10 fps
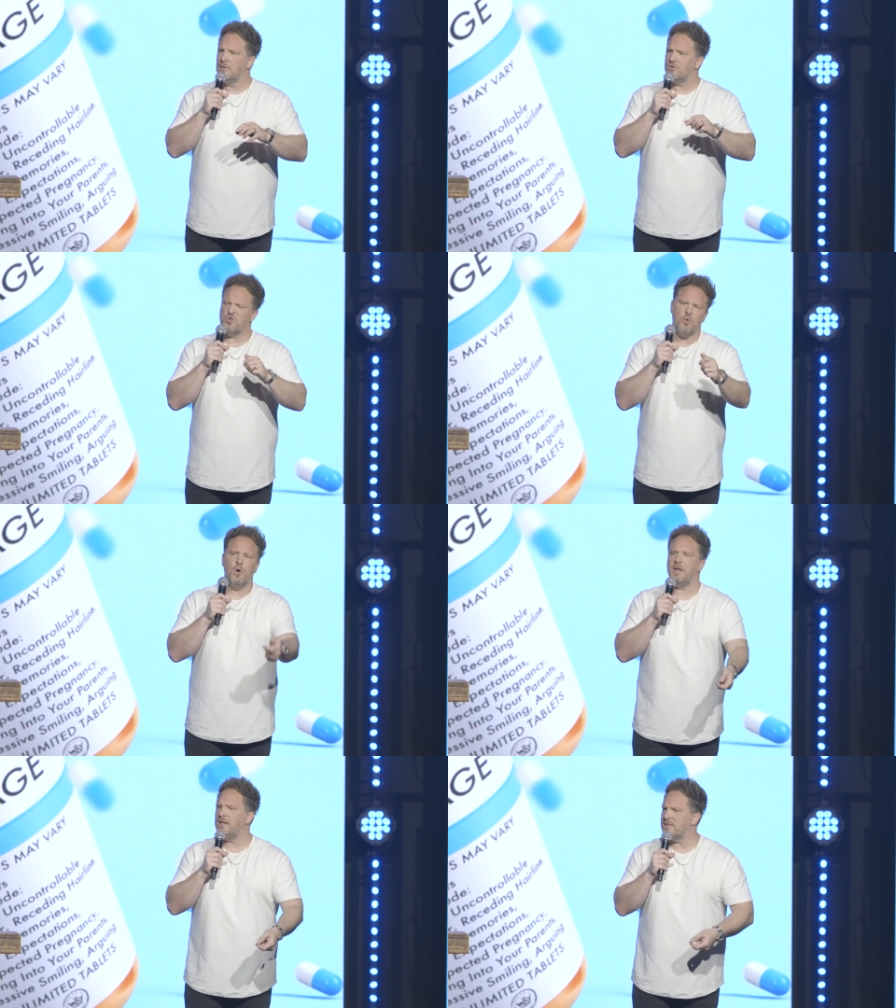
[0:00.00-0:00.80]
there's
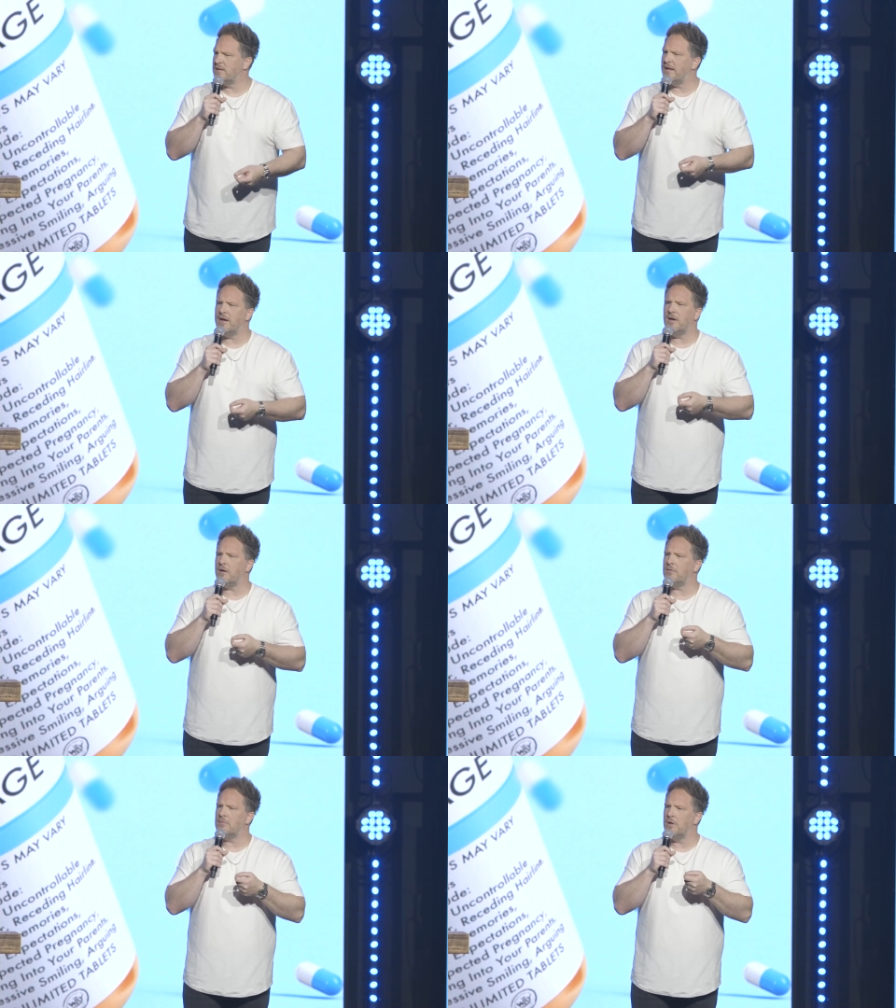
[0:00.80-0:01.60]
20s in
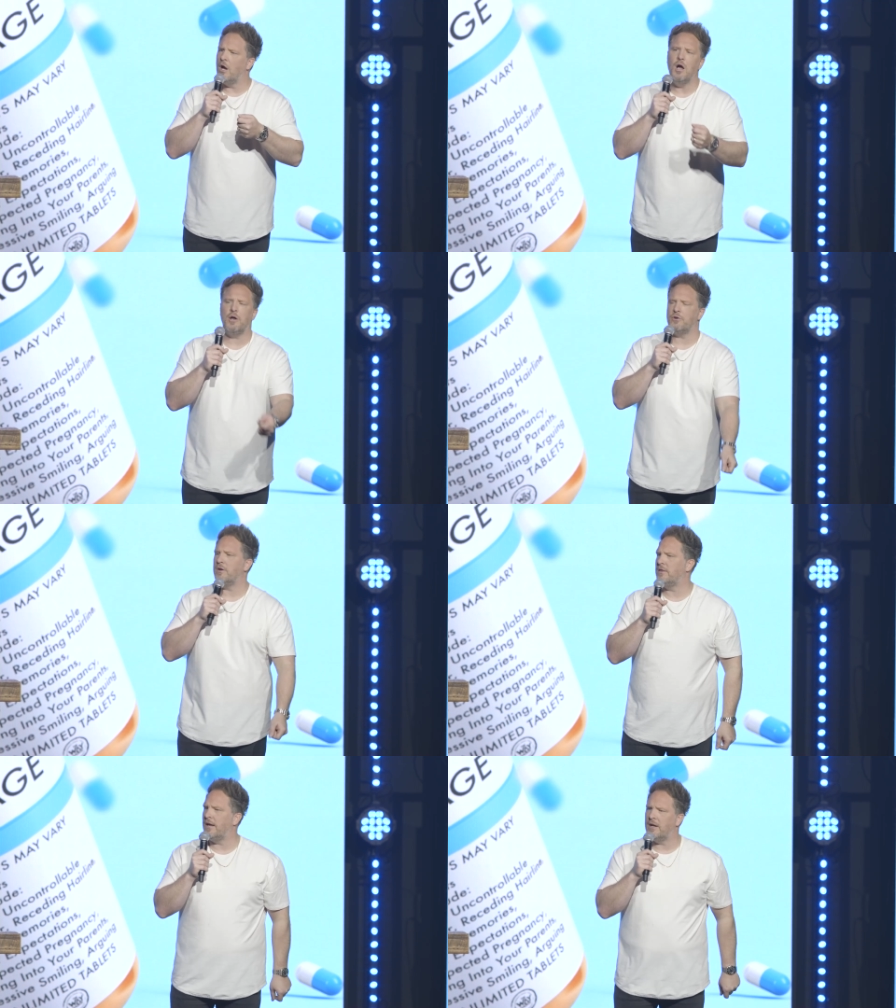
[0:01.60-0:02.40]
there, 100
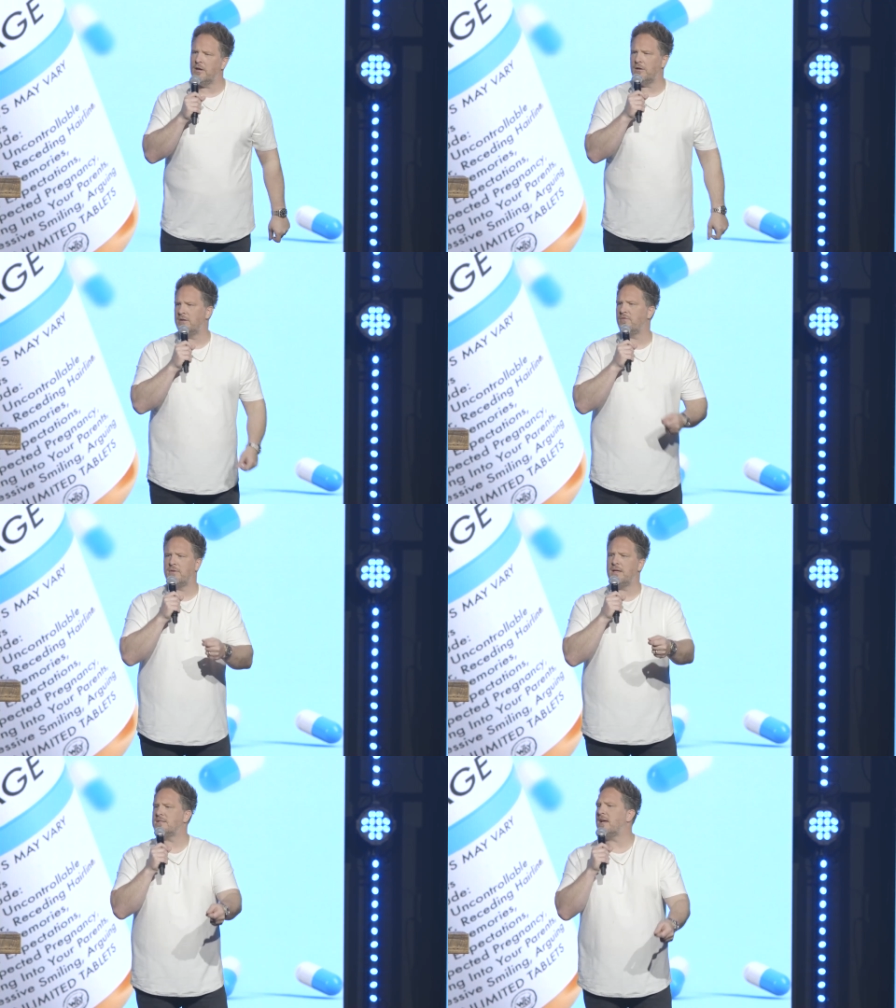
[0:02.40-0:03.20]
in there, different
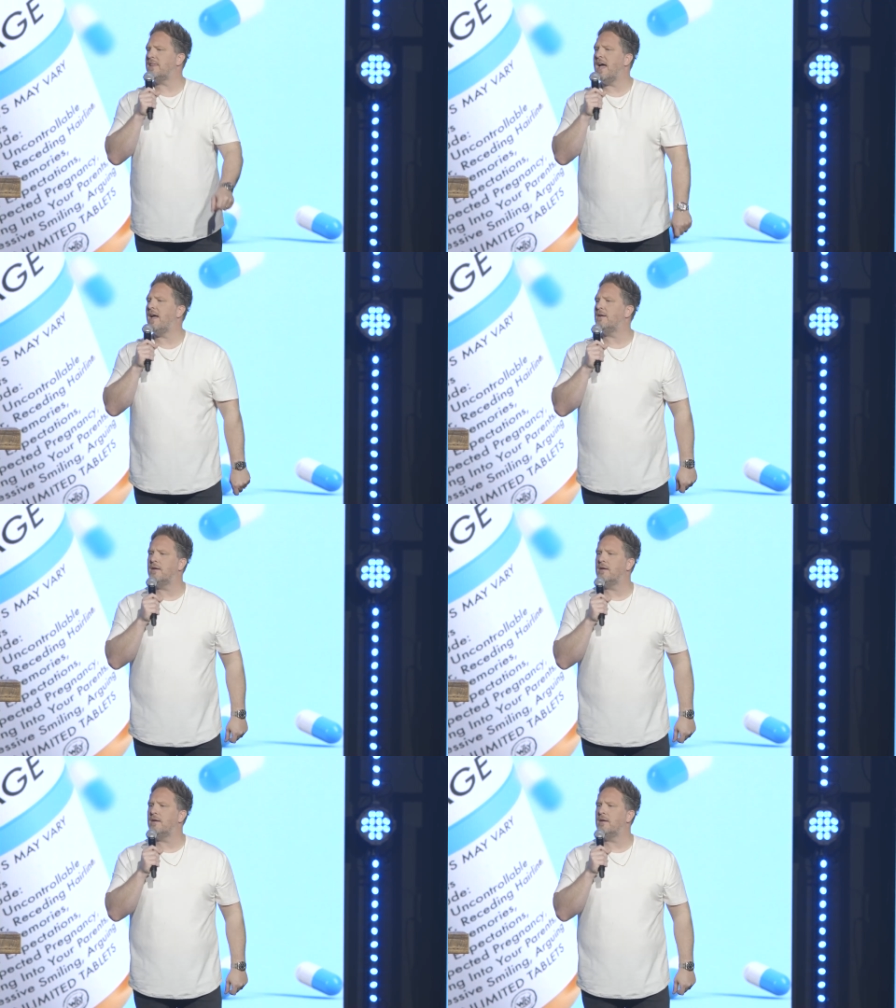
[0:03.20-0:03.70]
things like that.